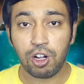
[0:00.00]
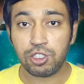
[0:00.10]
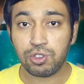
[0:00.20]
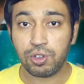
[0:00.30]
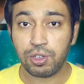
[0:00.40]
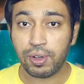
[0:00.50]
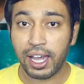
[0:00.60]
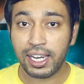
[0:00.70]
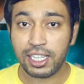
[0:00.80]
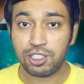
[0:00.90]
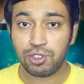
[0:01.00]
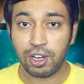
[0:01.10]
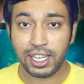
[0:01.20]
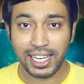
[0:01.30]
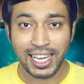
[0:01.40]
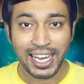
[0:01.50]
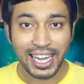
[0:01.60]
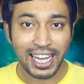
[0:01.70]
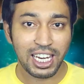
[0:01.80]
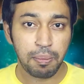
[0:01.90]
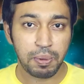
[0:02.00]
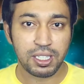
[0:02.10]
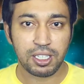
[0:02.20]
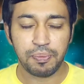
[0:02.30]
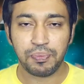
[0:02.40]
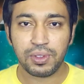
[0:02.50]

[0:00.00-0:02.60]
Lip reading: also you can install in any PC.